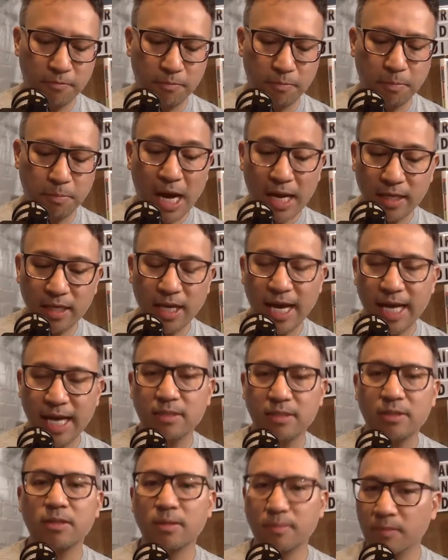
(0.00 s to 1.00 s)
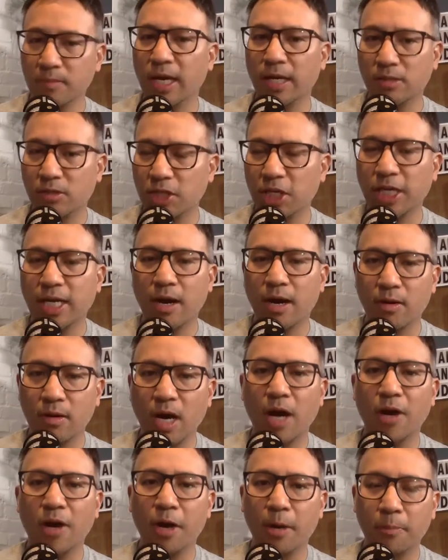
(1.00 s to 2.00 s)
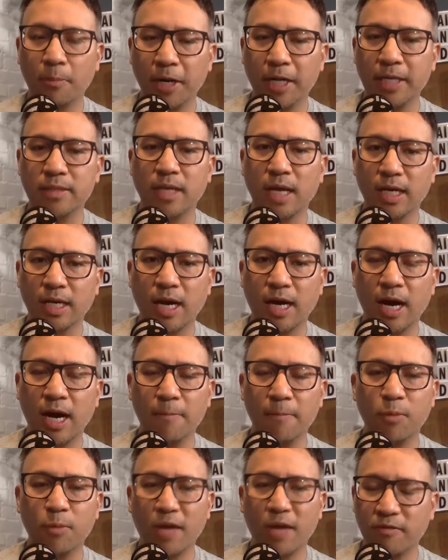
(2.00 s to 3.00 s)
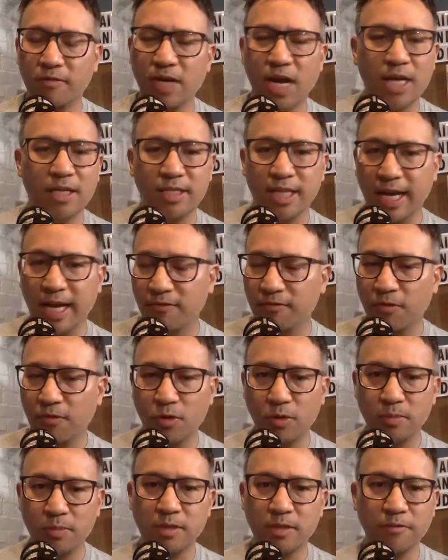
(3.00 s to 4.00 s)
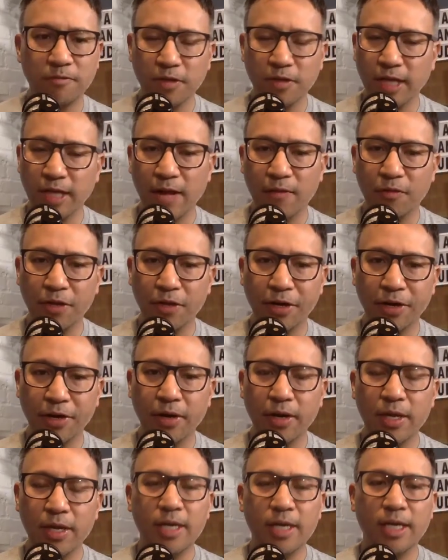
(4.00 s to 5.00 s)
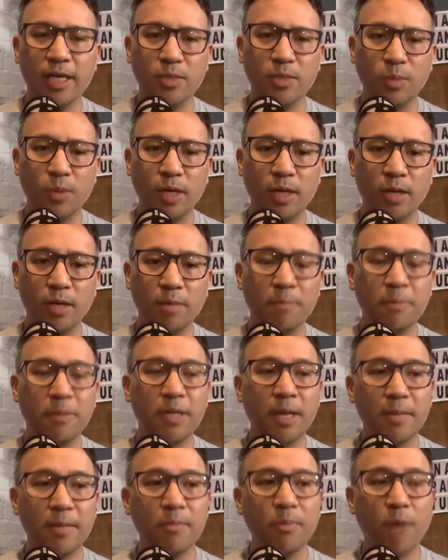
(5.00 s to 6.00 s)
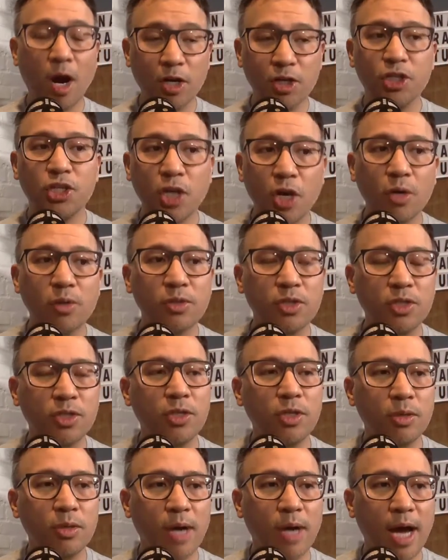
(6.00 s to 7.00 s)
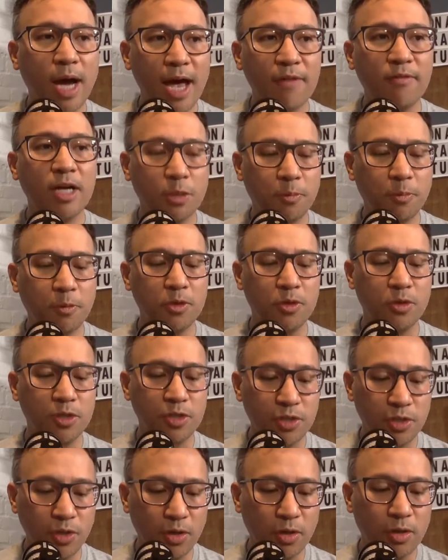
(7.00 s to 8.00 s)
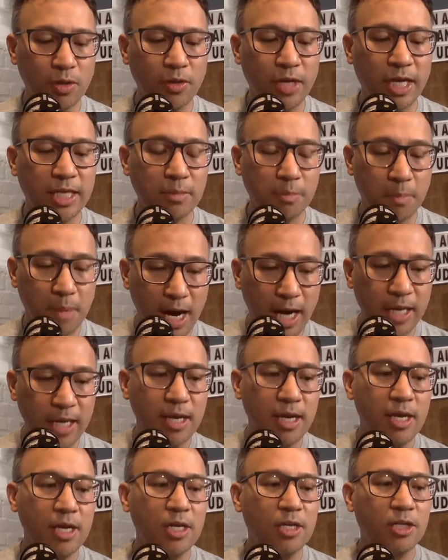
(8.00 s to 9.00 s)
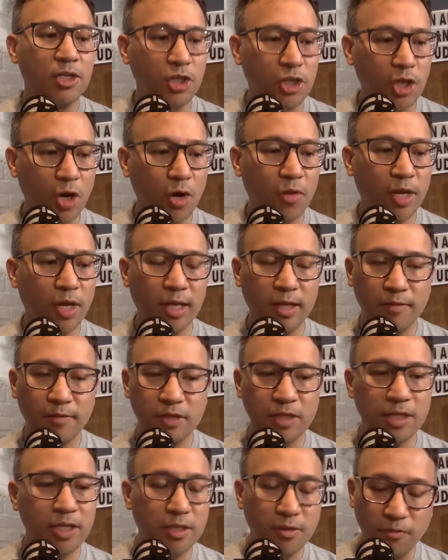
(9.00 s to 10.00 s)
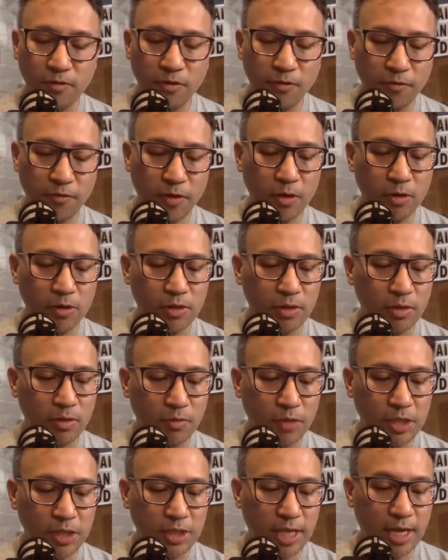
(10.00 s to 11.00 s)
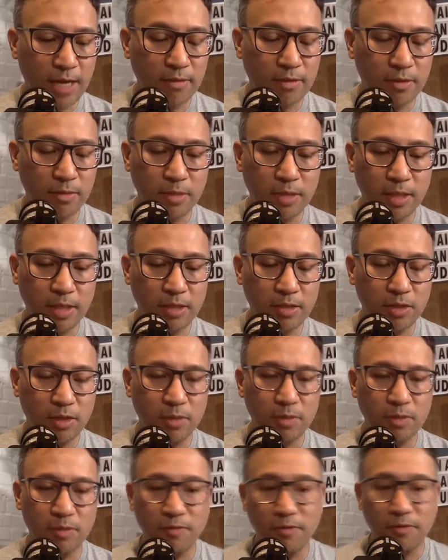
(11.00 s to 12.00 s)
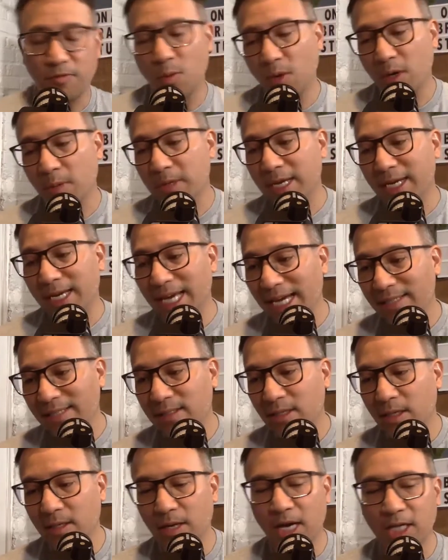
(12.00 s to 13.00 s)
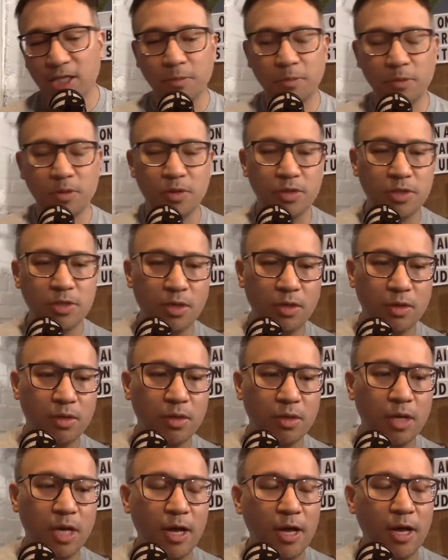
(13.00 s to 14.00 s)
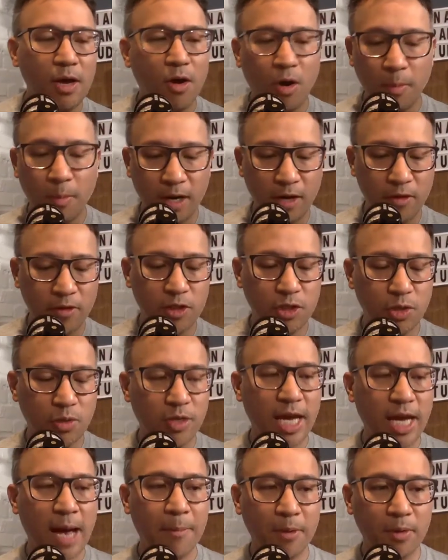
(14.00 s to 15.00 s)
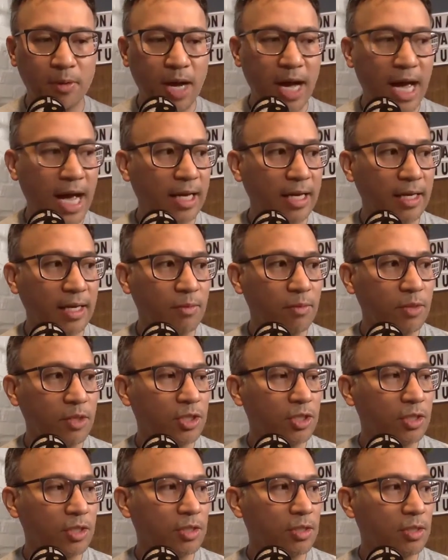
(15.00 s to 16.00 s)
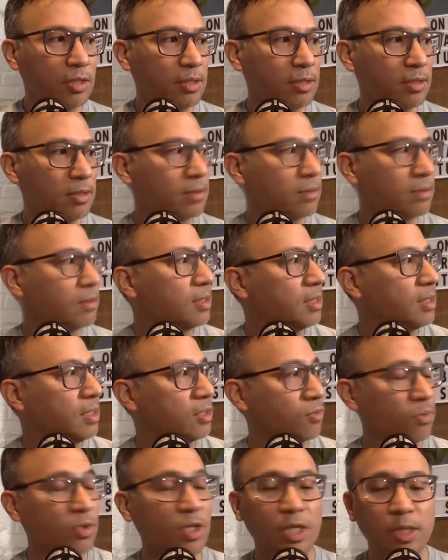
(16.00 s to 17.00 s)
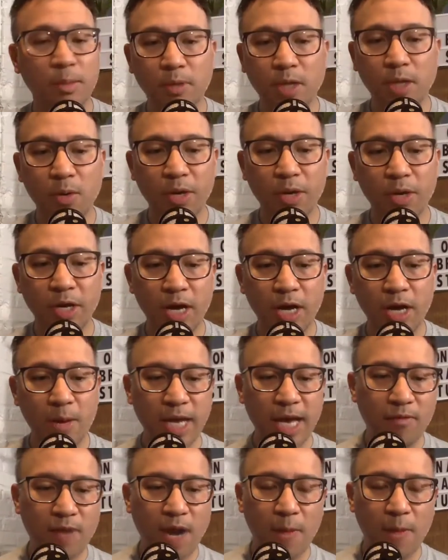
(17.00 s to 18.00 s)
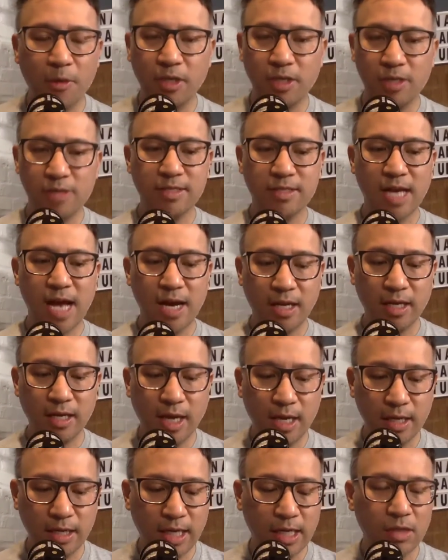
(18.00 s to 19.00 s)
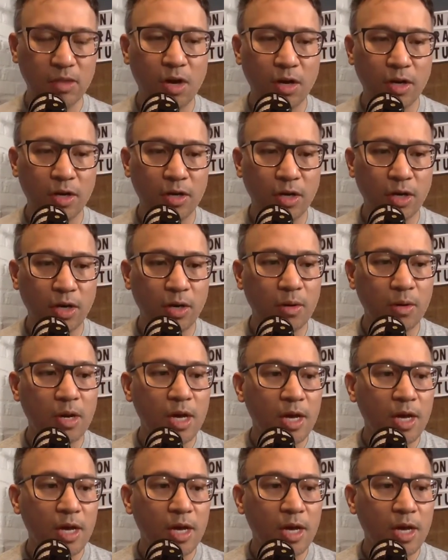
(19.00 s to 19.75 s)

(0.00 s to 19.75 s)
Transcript: podcast, yeah, check out onairbrands.com. We have contact forms to fill out there as well. But our shows too, I have Entrepreneur Circle. That's my show that I love to interview folks. So reach out to me in terms of if you want to be a guest on Entrepreneur Circle or my other show, Capital Hacking, which is really blowing up. We had Robert Kiyosaki on not long ago.